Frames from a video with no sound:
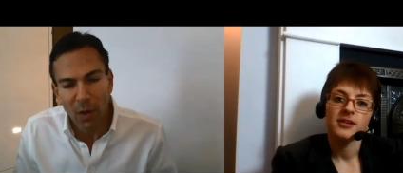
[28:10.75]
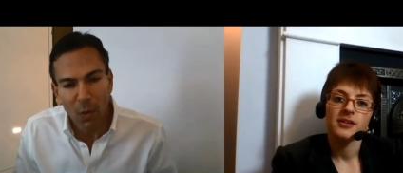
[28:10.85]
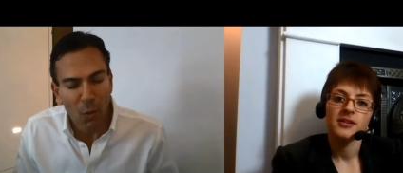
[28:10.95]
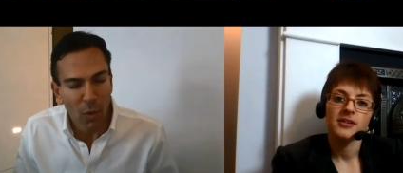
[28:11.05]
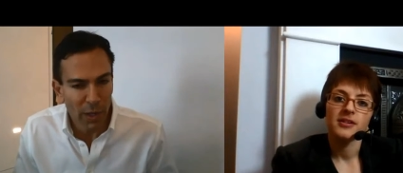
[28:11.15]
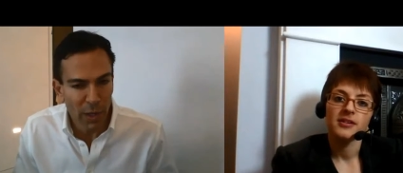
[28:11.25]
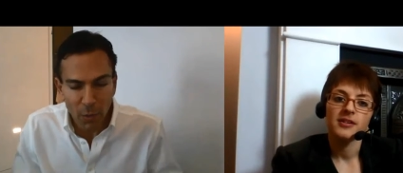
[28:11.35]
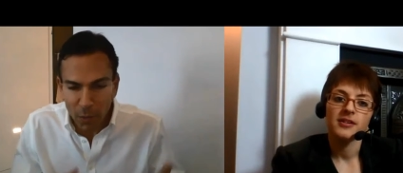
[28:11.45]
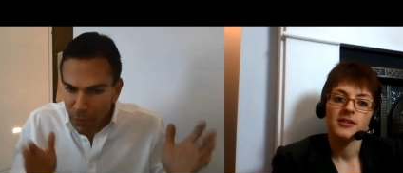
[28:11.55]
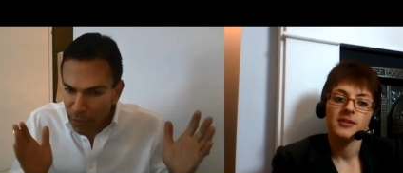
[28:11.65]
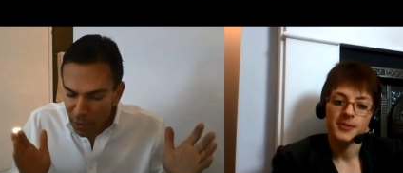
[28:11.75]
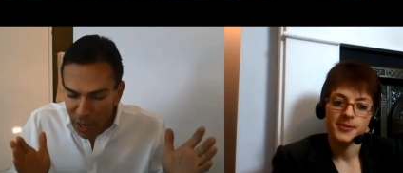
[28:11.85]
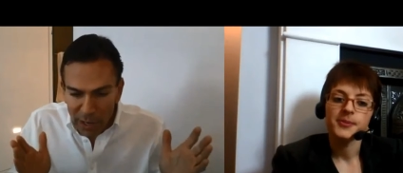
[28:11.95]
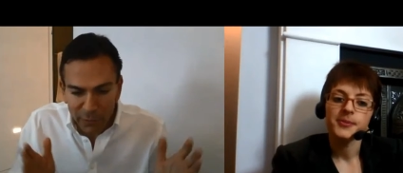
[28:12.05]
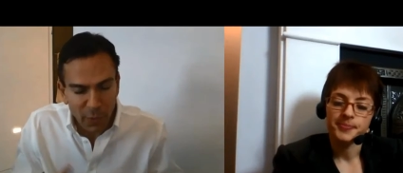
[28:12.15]
Speaker 1: You know, what were your
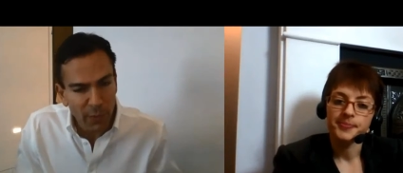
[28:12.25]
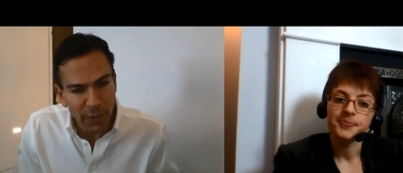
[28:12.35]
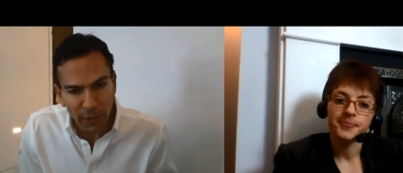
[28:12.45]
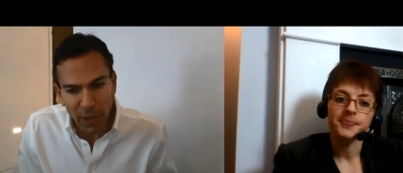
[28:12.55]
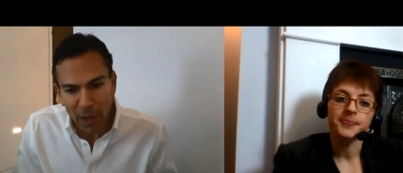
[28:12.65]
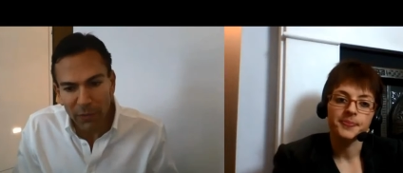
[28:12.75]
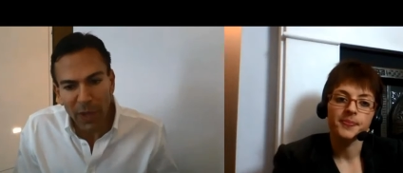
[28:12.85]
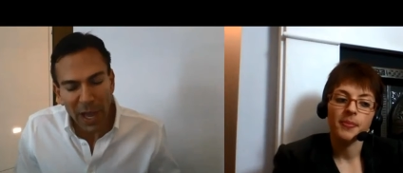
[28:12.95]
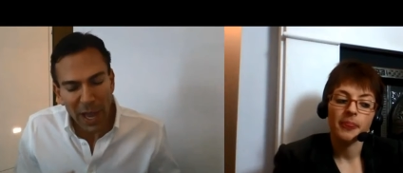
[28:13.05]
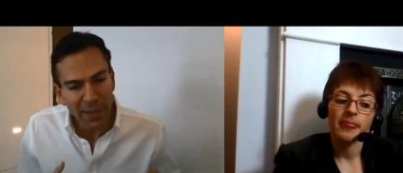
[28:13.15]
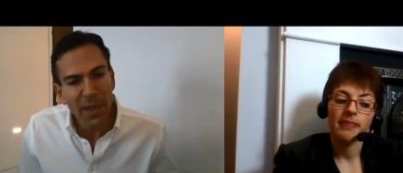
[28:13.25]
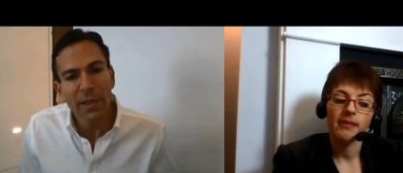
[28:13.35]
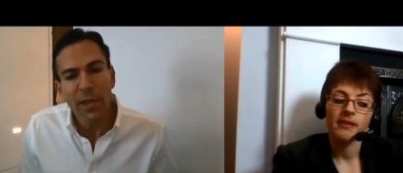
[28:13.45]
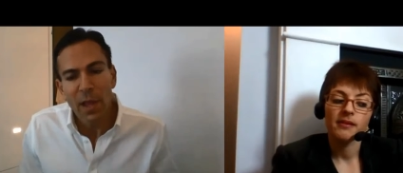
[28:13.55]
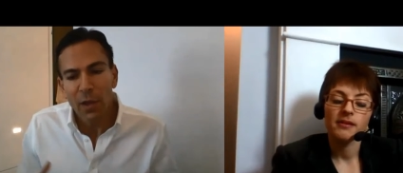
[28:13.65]
highs? What were your lows? And
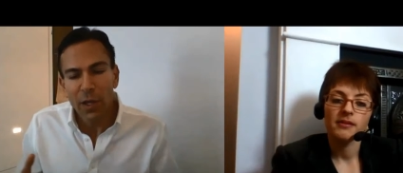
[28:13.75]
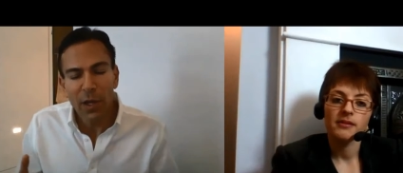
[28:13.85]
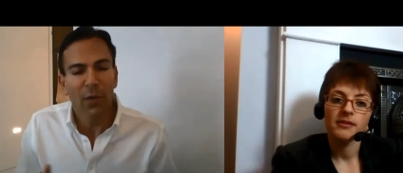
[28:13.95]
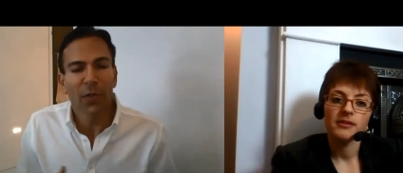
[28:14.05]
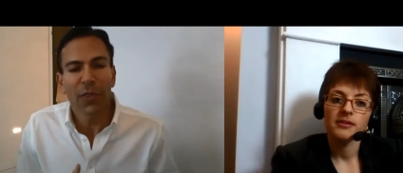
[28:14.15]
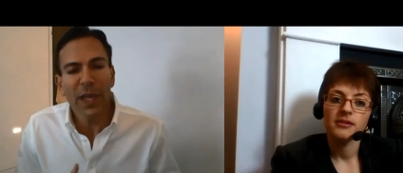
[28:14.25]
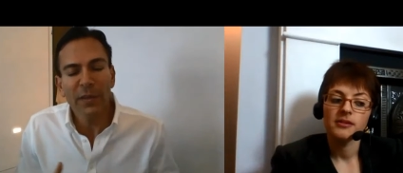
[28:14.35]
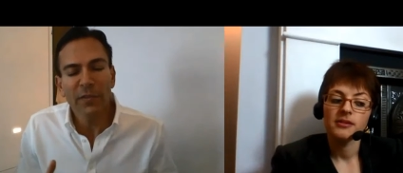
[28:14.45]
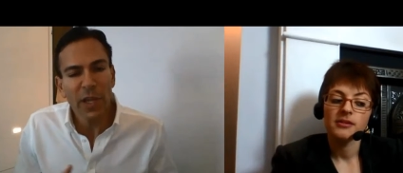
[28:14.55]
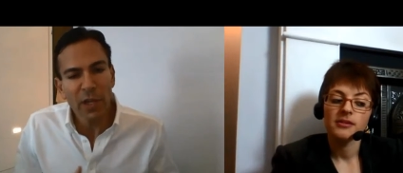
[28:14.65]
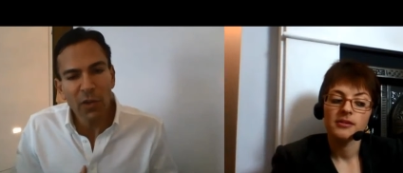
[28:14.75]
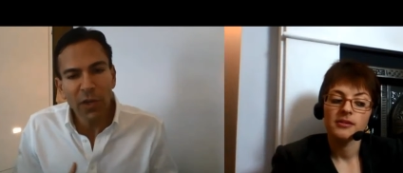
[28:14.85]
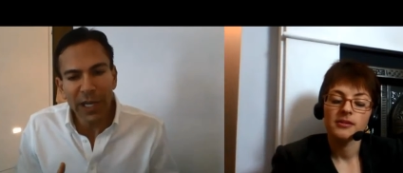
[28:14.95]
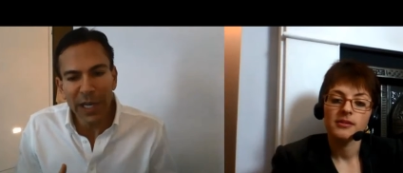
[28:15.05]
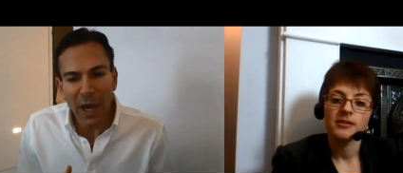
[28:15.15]
then, you know, things that you
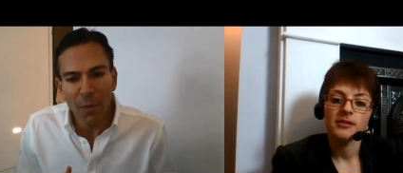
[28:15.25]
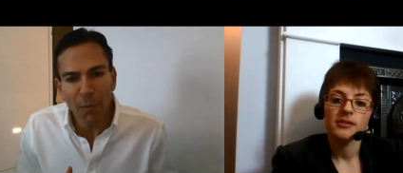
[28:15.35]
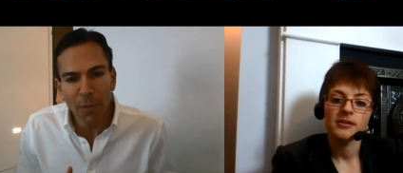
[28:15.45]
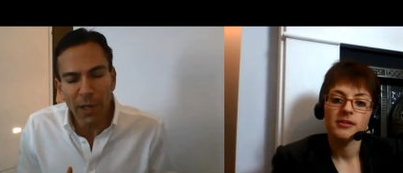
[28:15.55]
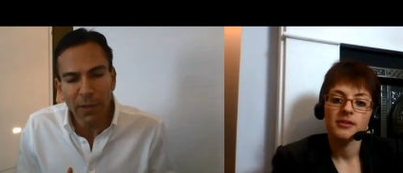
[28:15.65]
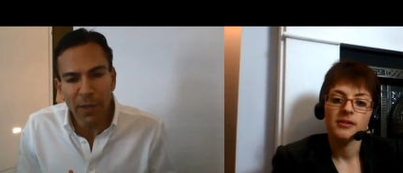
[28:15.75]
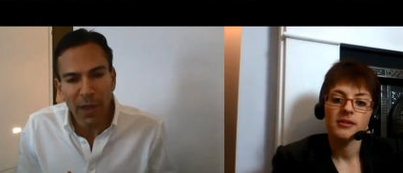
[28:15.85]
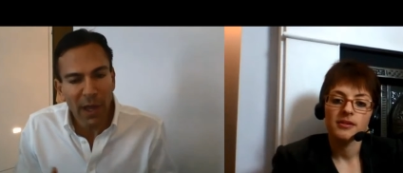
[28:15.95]
need help with,